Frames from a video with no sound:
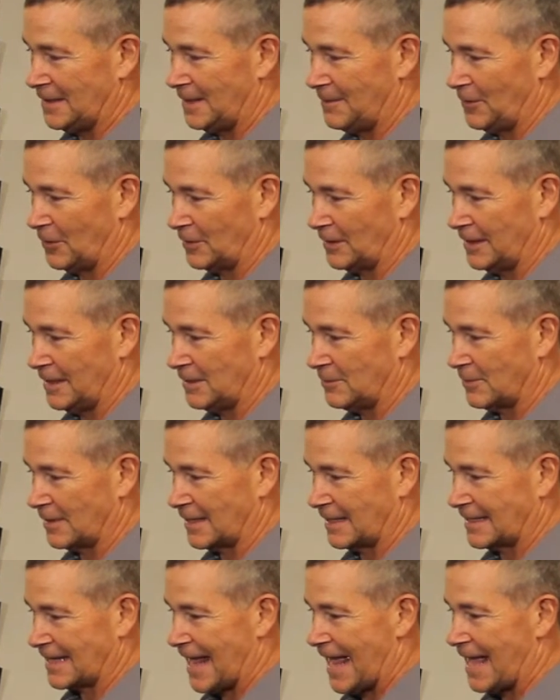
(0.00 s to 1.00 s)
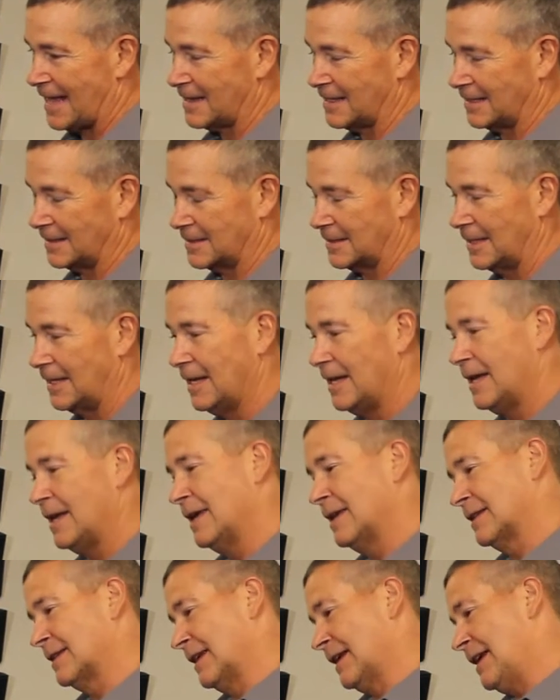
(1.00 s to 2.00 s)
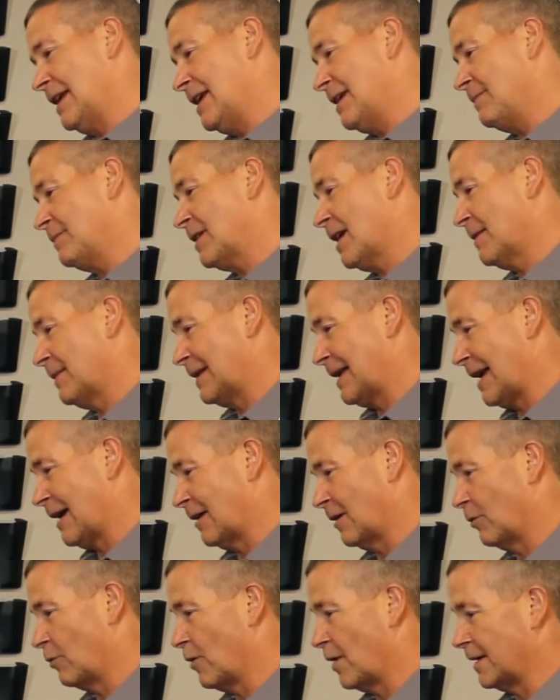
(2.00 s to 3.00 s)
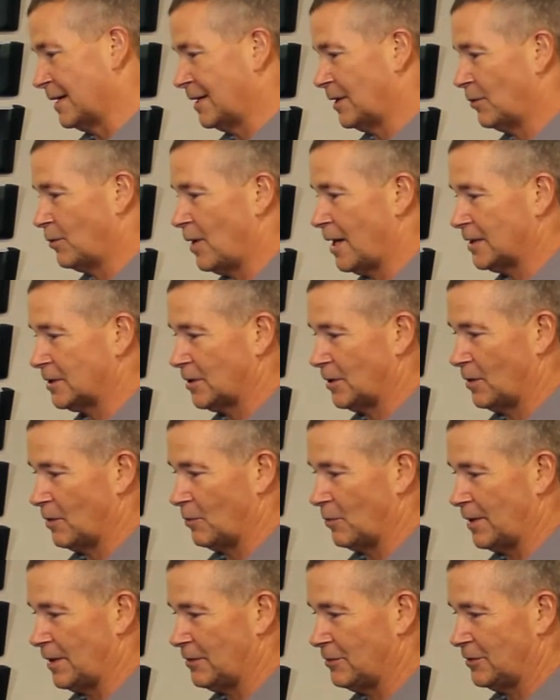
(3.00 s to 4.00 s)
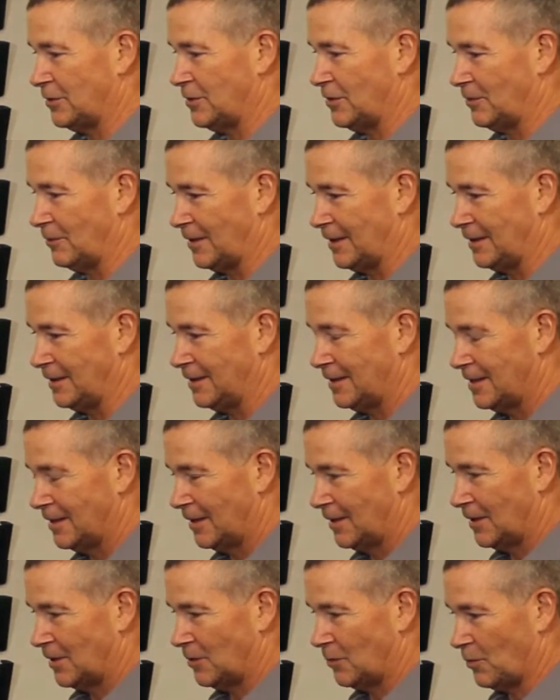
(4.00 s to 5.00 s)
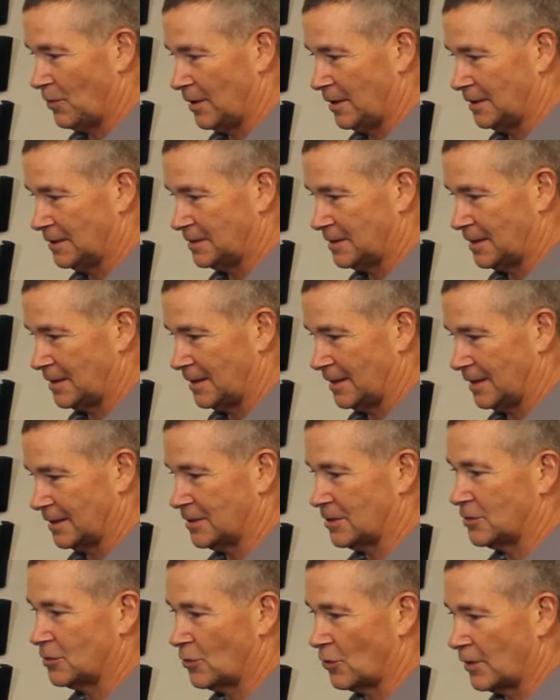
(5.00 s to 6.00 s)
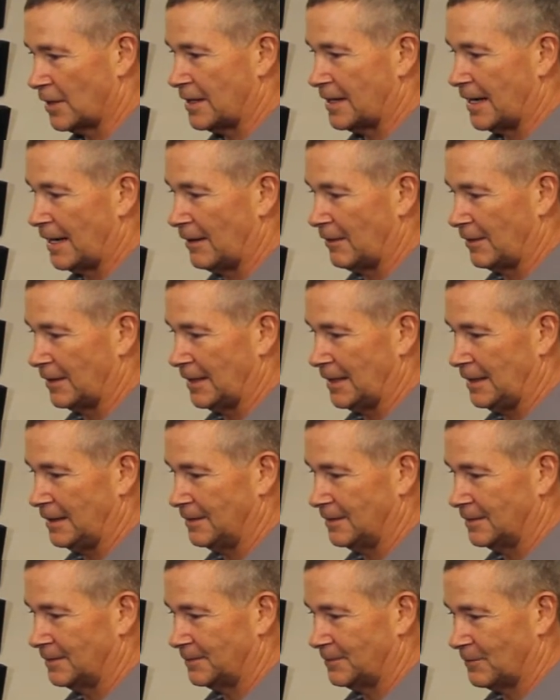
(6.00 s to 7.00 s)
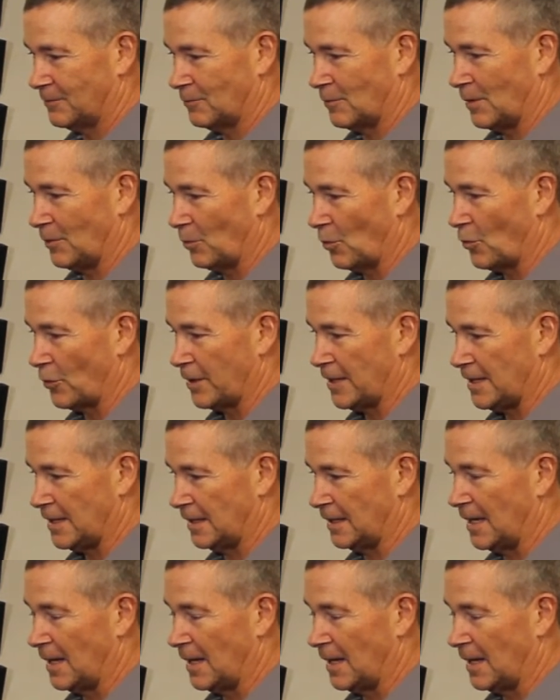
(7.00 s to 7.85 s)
dumbbell cleans with his athletes, to him coming out and wanting to watch what we were doing was extraordinarily rewarding and